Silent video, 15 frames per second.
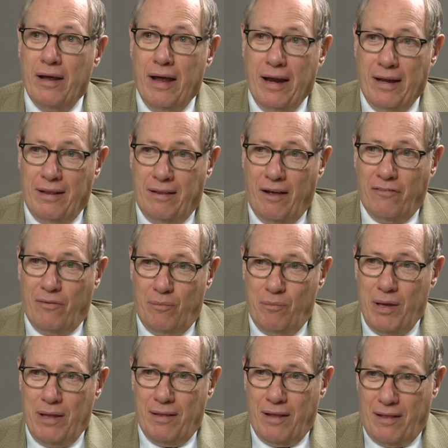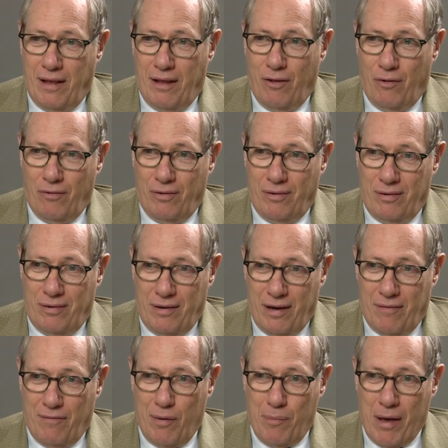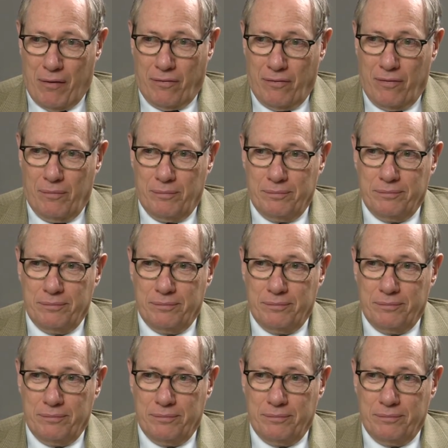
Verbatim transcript: and it doesn't mean that they don't have MS.